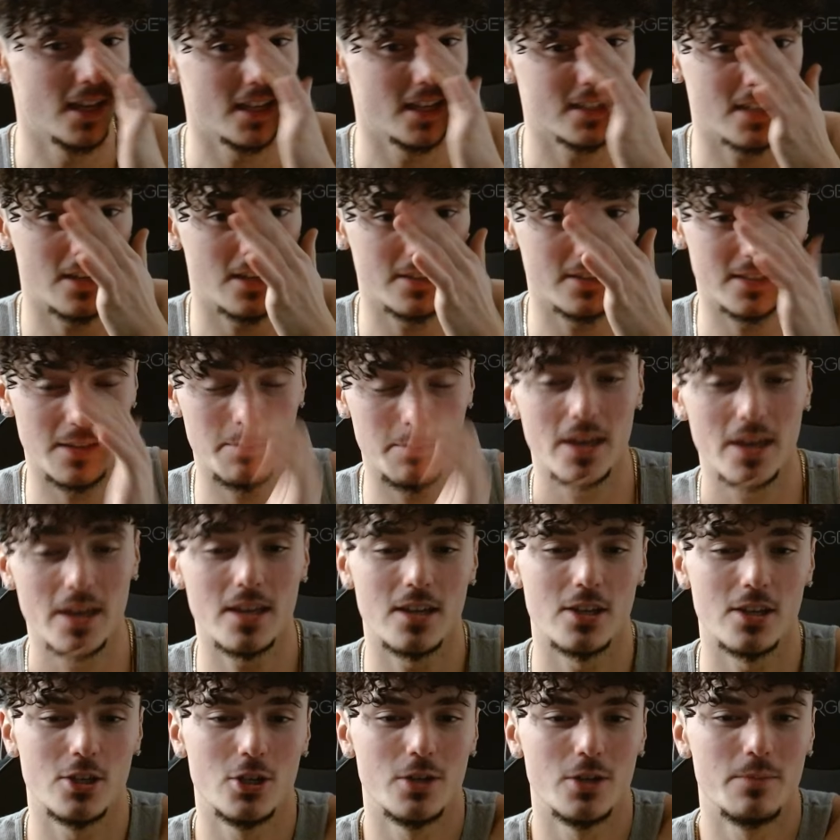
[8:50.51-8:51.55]
because I was like
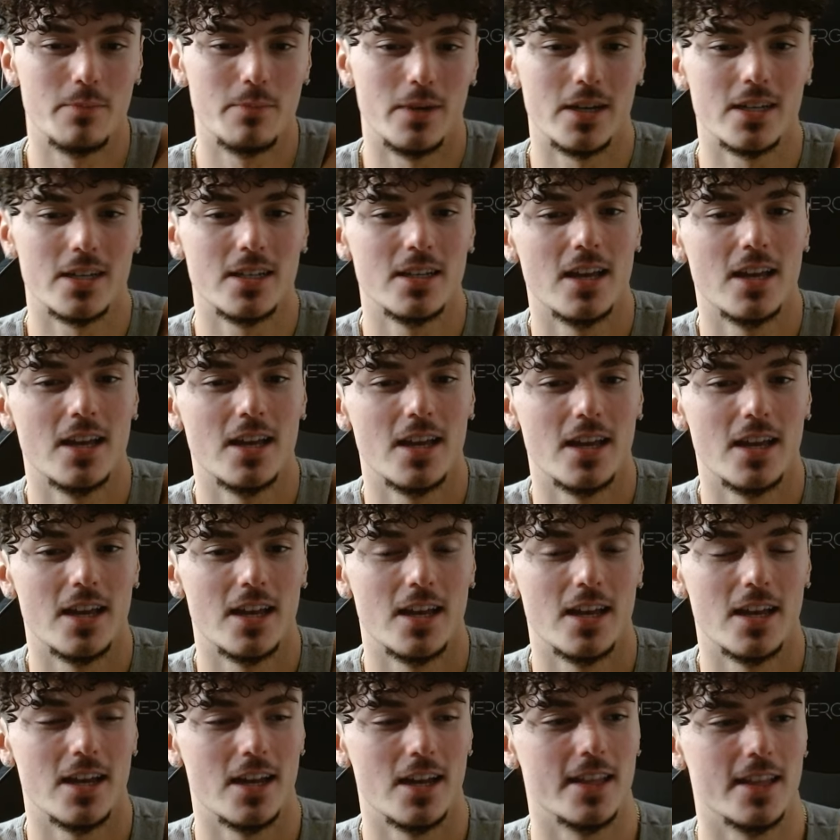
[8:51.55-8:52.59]
making good money,
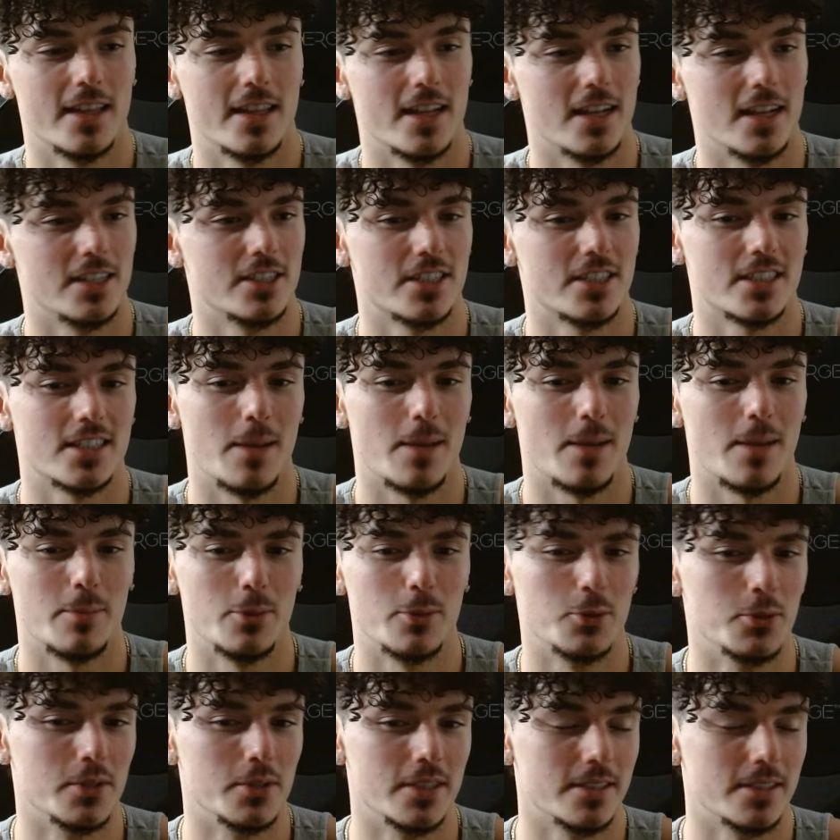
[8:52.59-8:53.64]
and then I just stopped
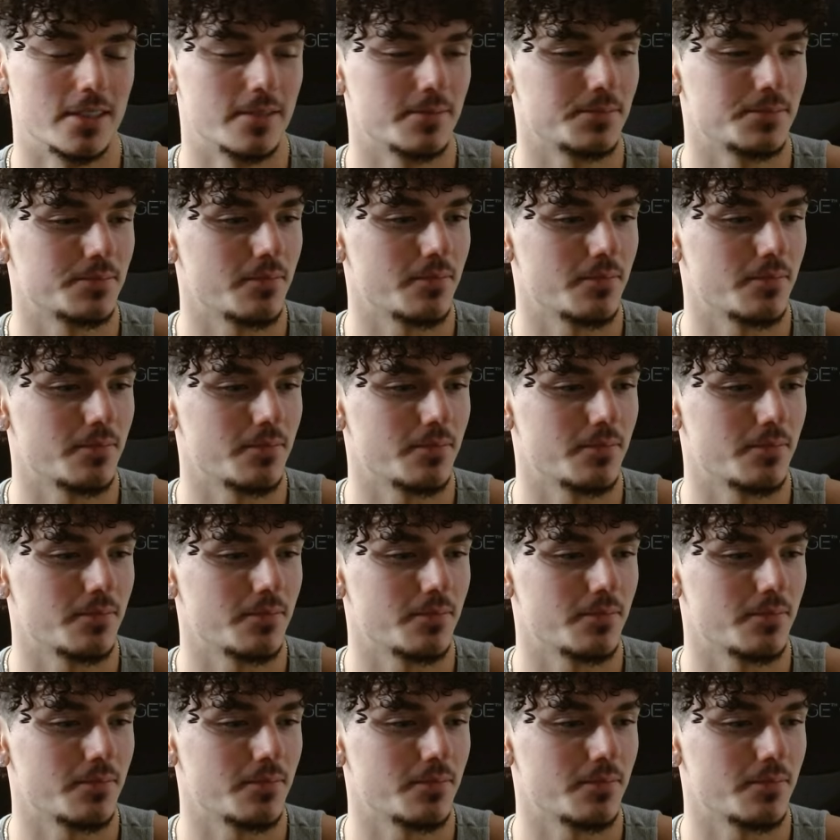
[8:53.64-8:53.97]
doing it.